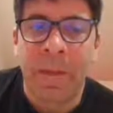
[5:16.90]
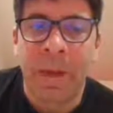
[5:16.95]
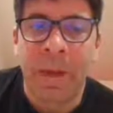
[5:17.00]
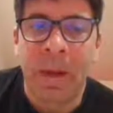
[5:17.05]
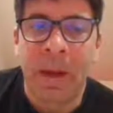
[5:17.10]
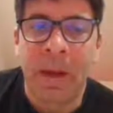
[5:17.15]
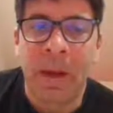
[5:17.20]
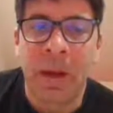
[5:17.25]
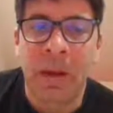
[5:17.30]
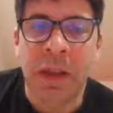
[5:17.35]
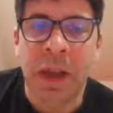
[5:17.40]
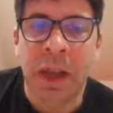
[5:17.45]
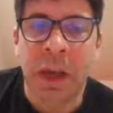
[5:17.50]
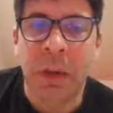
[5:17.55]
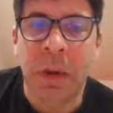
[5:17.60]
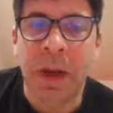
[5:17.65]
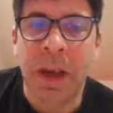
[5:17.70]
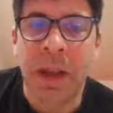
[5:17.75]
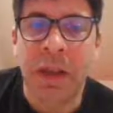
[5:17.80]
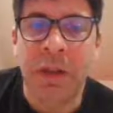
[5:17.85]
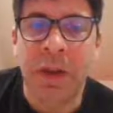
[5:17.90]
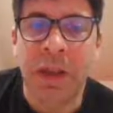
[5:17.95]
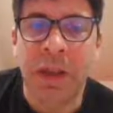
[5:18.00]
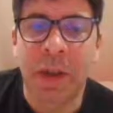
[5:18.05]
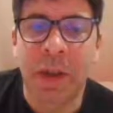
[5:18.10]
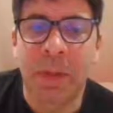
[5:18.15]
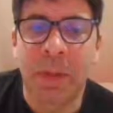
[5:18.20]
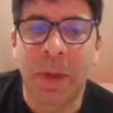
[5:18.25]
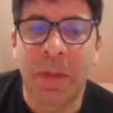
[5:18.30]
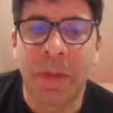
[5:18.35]
Looks like queen a3 is a
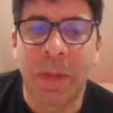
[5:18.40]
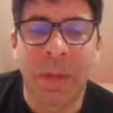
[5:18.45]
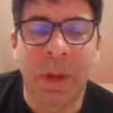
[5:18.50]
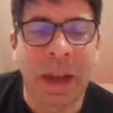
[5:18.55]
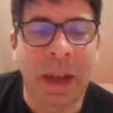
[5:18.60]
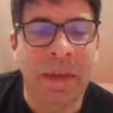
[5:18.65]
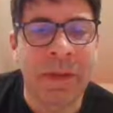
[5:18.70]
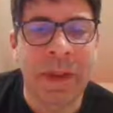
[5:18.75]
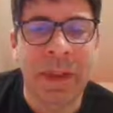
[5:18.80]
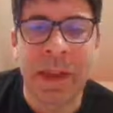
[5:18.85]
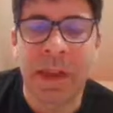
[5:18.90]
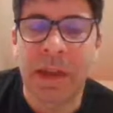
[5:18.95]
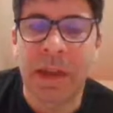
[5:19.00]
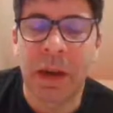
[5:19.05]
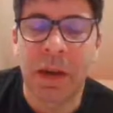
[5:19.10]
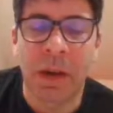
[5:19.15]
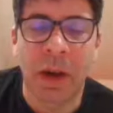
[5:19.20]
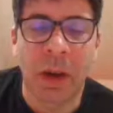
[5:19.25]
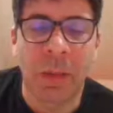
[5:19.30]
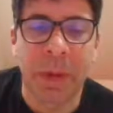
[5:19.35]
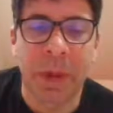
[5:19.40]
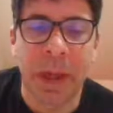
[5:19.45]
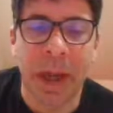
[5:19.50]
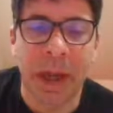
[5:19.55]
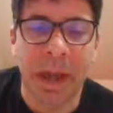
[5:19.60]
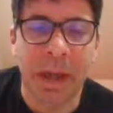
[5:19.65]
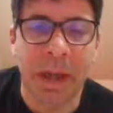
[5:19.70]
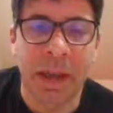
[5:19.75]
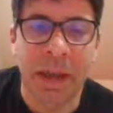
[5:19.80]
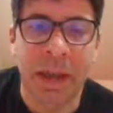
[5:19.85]
good move for black. I mean, this is so
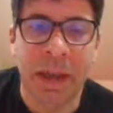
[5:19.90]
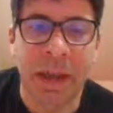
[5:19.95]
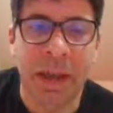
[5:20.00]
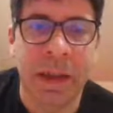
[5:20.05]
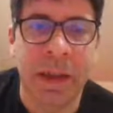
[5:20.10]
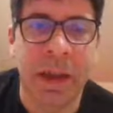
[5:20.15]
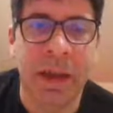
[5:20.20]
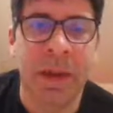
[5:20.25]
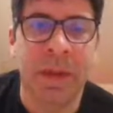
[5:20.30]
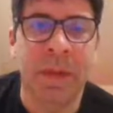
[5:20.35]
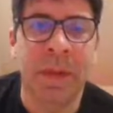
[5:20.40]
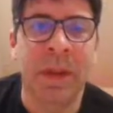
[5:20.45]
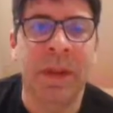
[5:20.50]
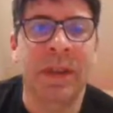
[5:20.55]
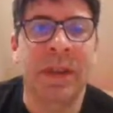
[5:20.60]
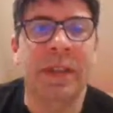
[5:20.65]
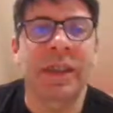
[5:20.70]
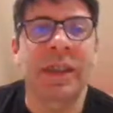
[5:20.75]
complicated, isn't it? You know, I mean, this